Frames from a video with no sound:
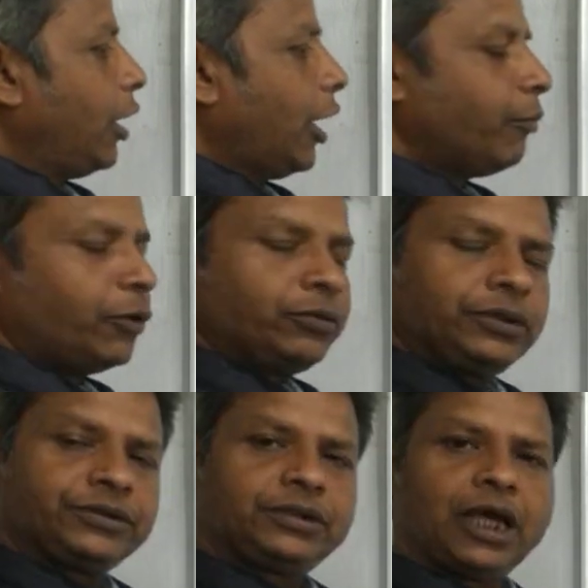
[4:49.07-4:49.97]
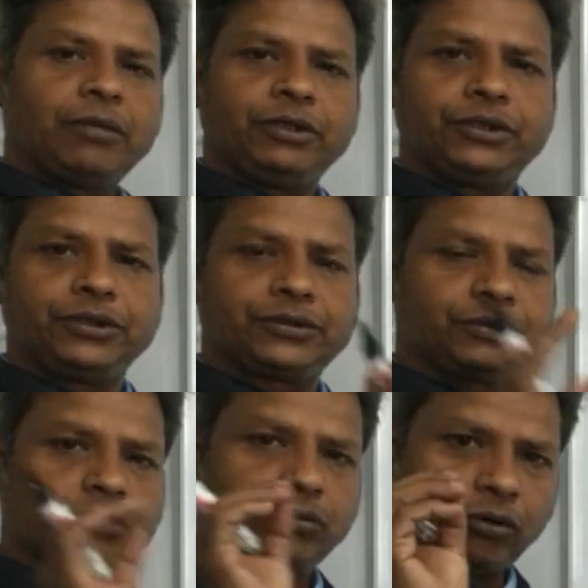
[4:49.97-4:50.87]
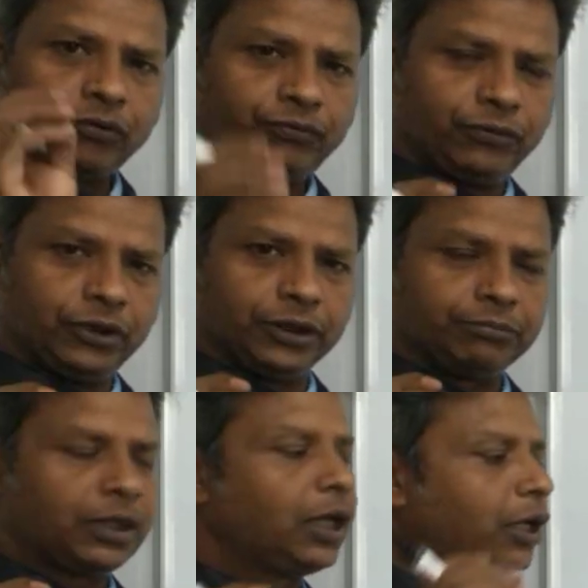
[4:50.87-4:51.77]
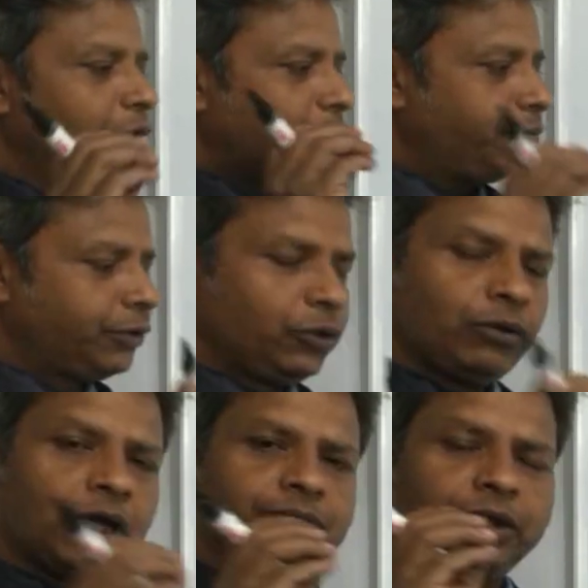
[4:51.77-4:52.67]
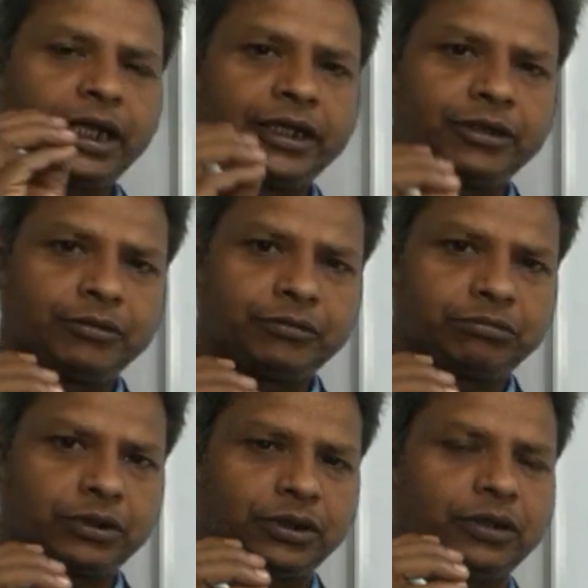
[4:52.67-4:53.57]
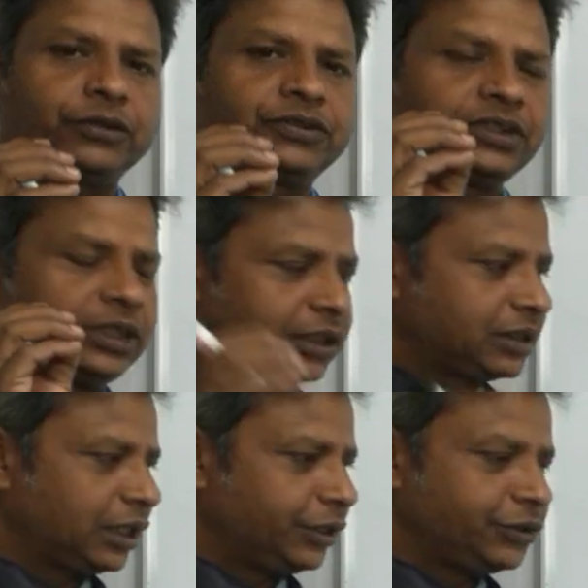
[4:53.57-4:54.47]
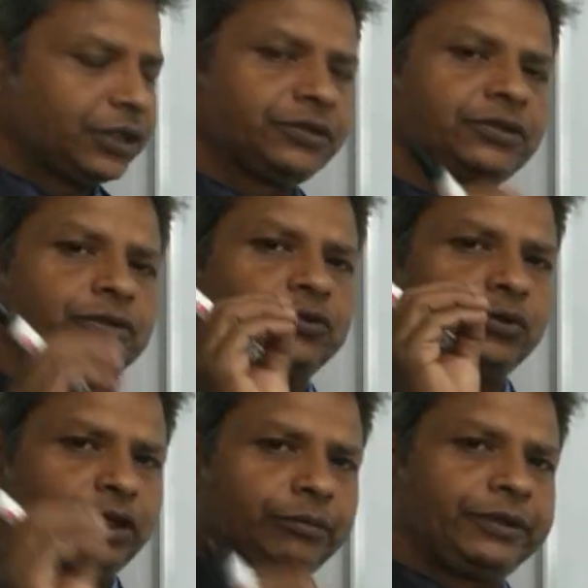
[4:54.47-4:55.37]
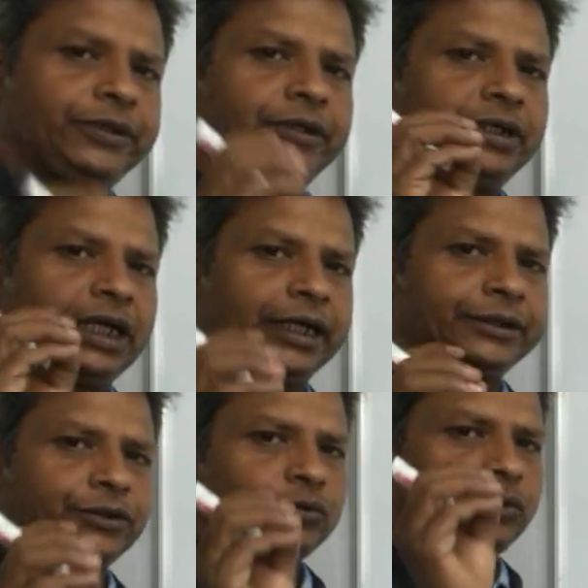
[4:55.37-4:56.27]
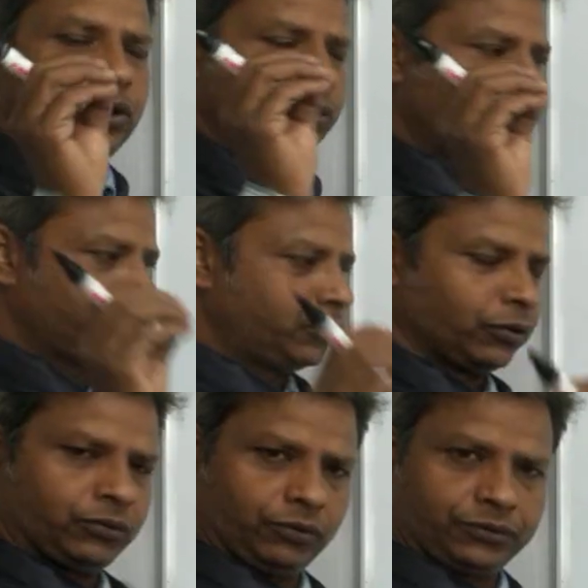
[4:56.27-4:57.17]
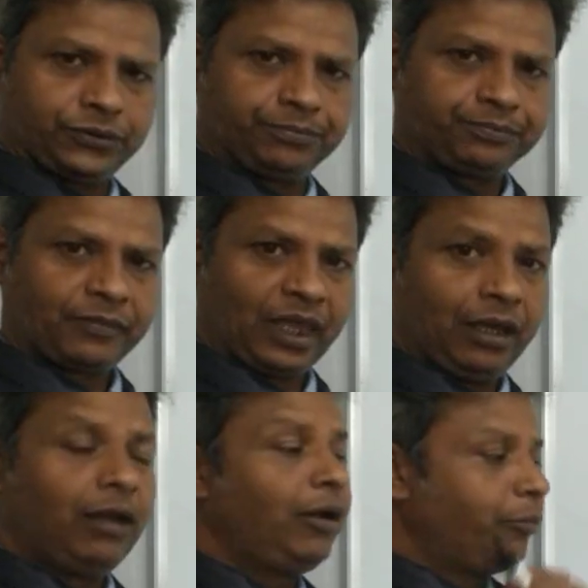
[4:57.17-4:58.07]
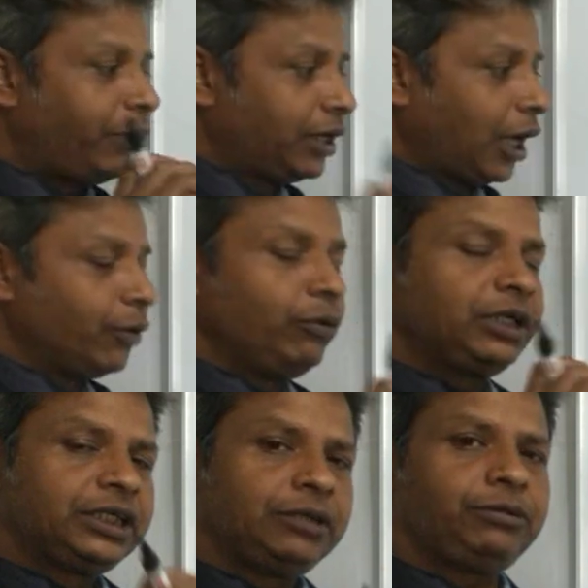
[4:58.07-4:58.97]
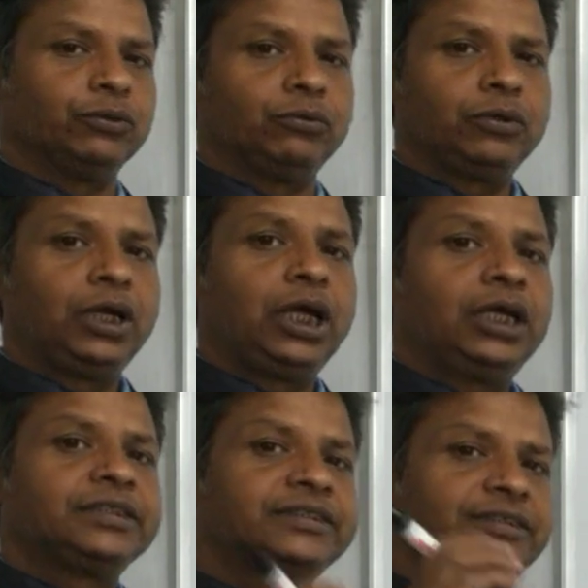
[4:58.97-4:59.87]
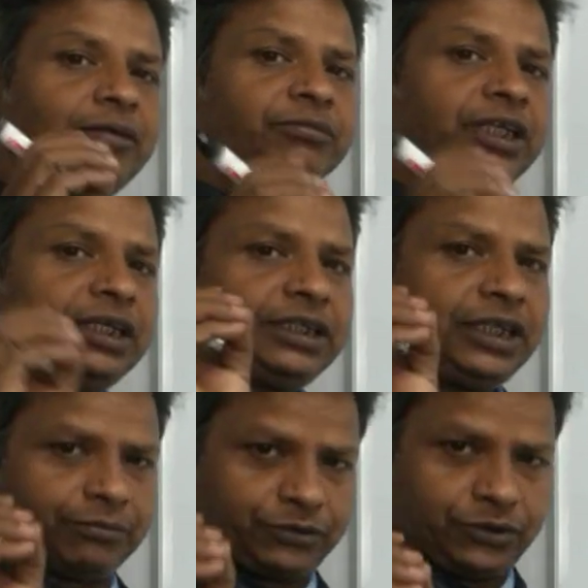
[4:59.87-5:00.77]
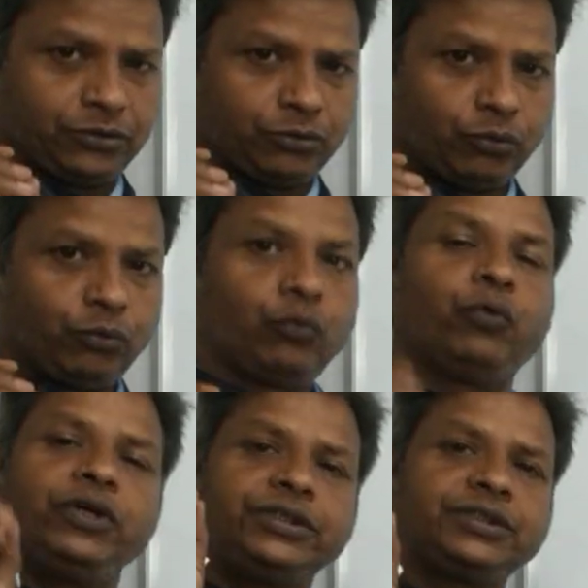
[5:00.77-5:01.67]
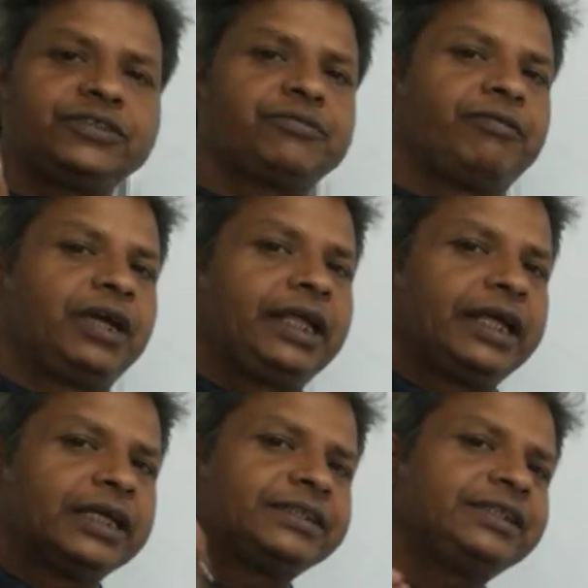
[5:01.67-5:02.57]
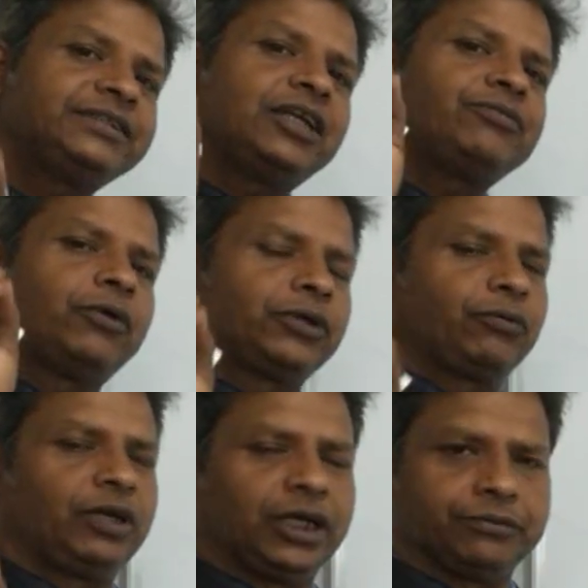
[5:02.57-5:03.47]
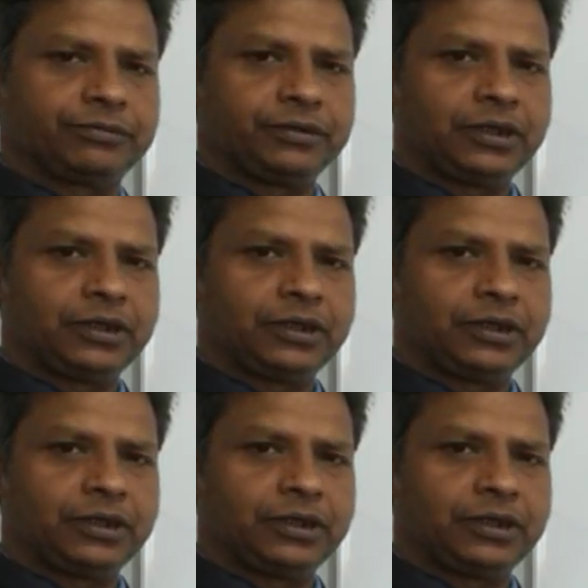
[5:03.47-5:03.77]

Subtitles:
about this diabetes on full day. If you have the any serious conditions, so immediately attend to your doctors. But I will give you something tips which is very essential for your life.